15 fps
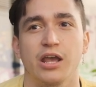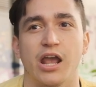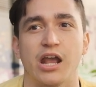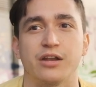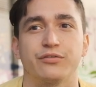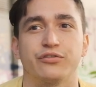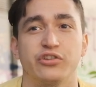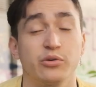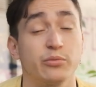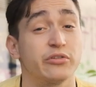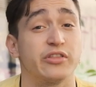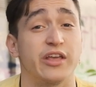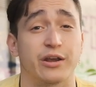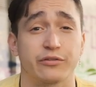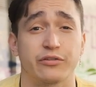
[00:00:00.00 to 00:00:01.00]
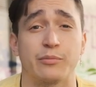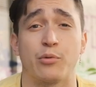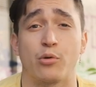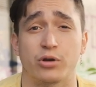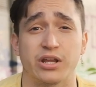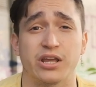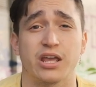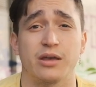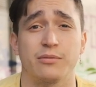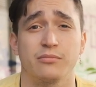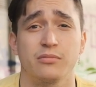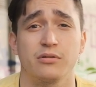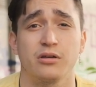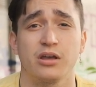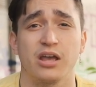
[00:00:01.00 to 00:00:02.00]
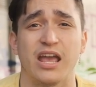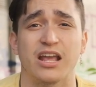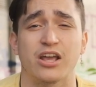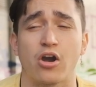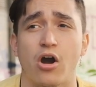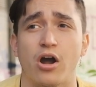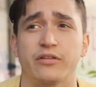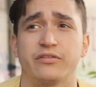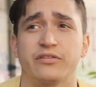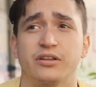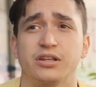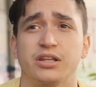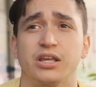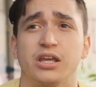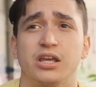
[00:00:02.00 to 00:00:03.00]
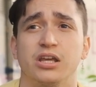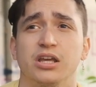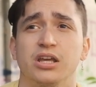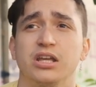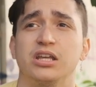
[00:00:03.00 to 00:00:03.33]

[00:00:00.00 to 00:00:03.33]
And if she was there supporting him and constantly